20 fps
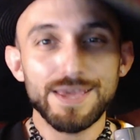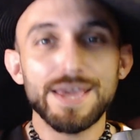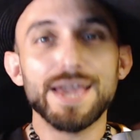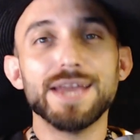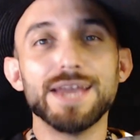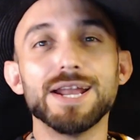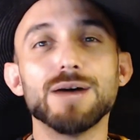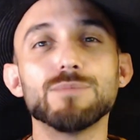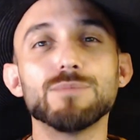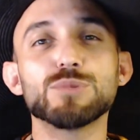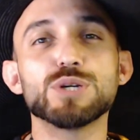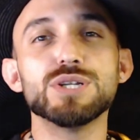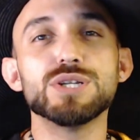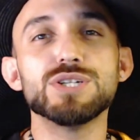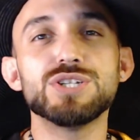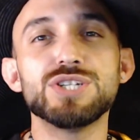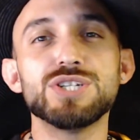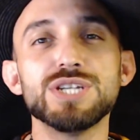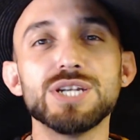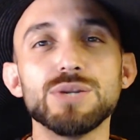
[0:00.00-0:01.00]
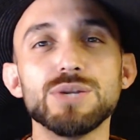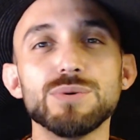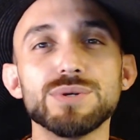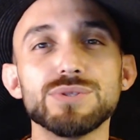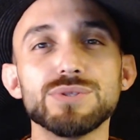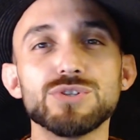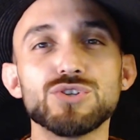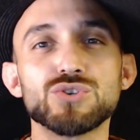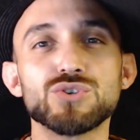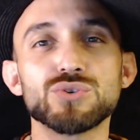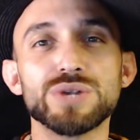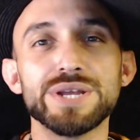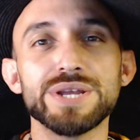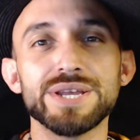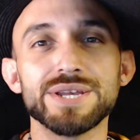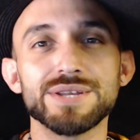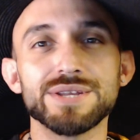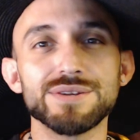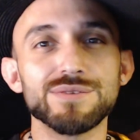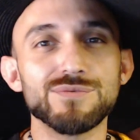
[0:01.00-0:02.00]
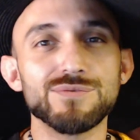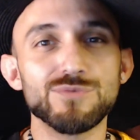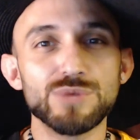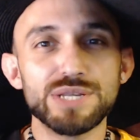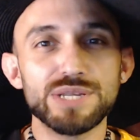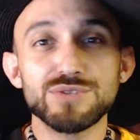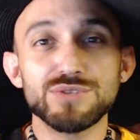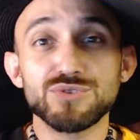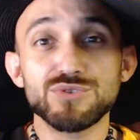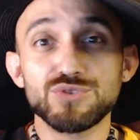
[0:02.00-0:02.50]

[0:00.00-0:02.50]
and I'm continuing the trend of reading